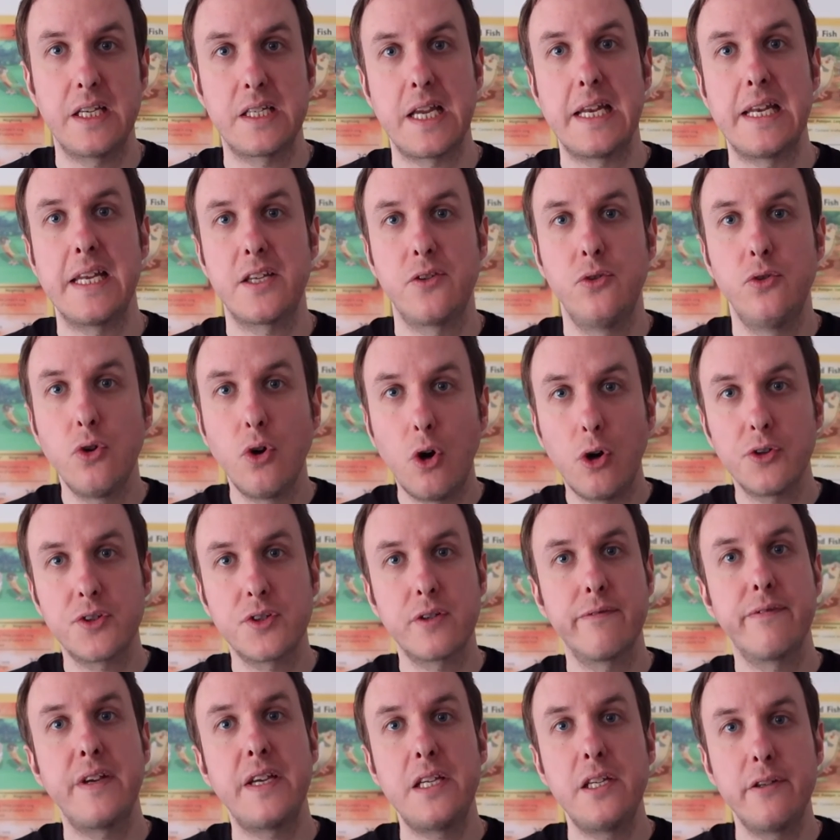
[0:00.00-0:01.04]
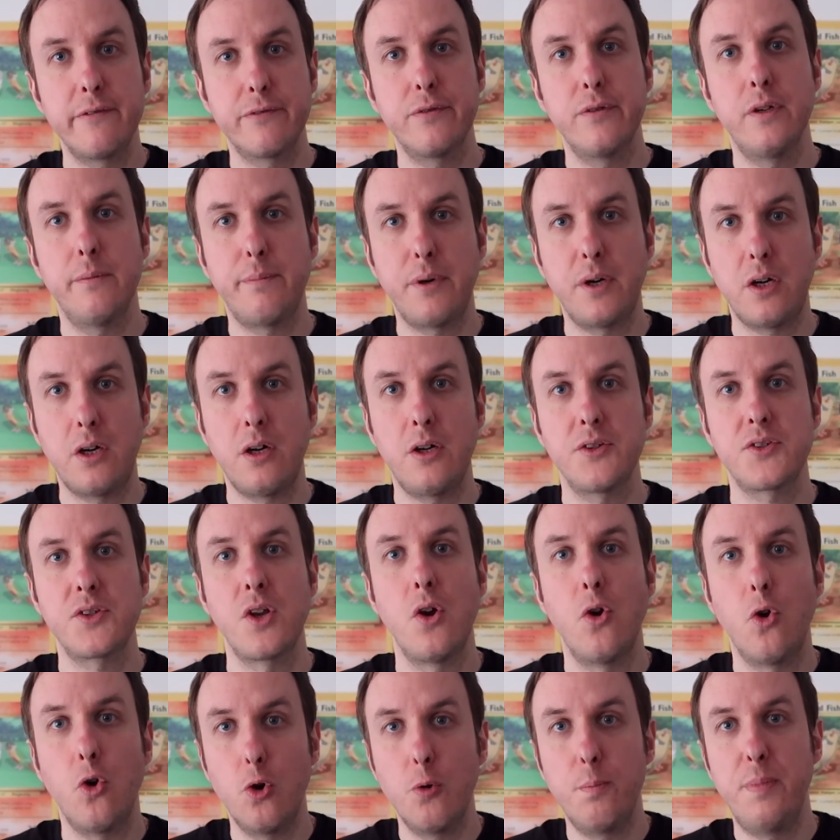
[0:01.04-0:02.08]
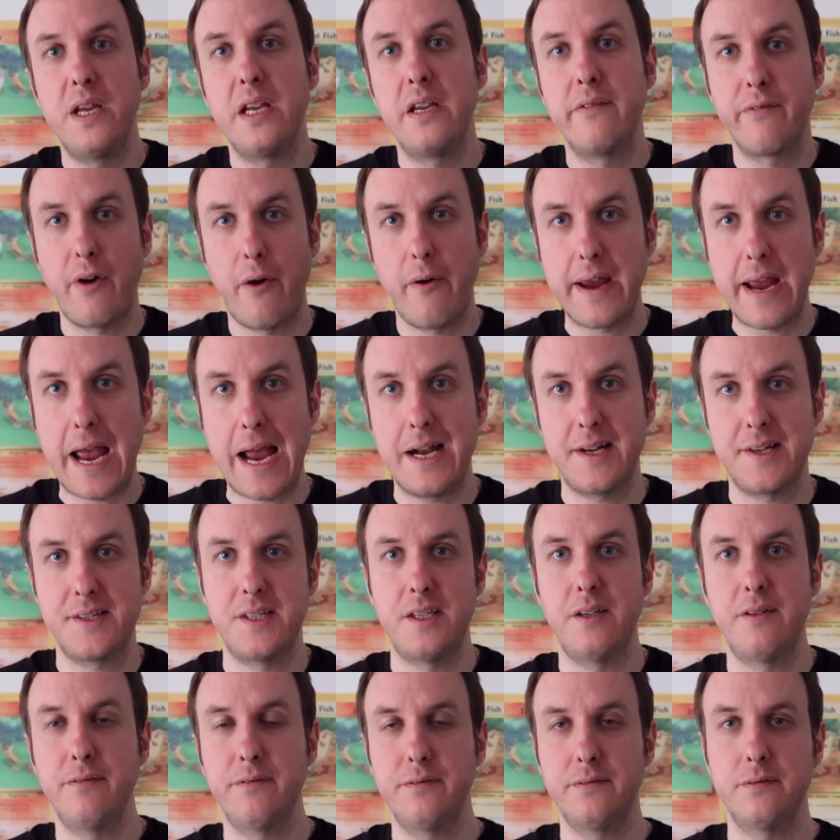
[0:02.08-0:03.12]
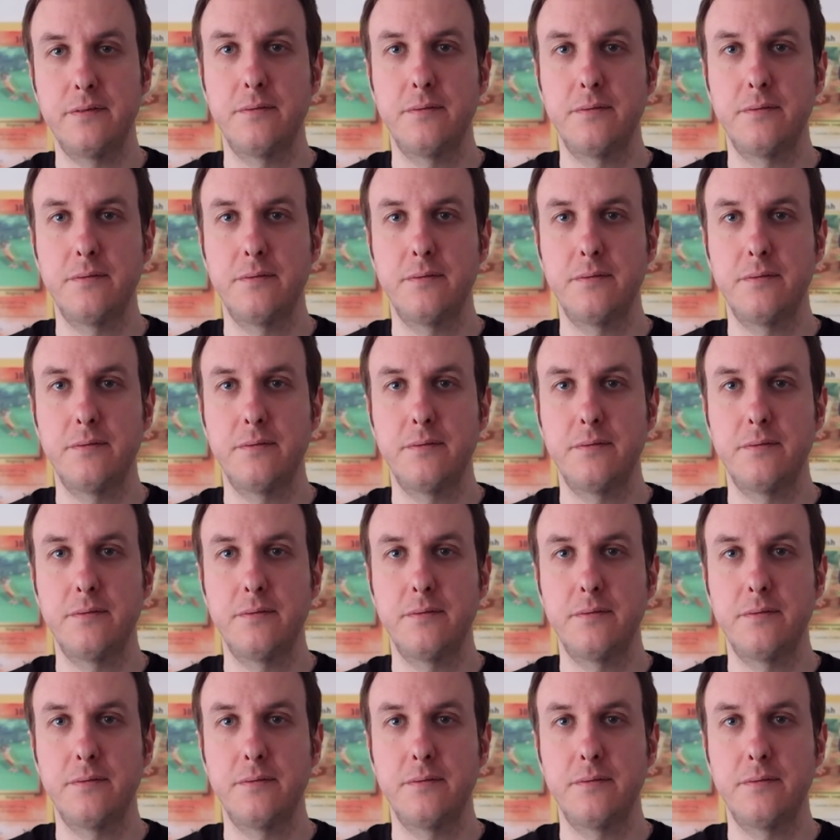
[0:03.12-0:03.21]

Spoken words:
And it's not feeding through the bars or being very active.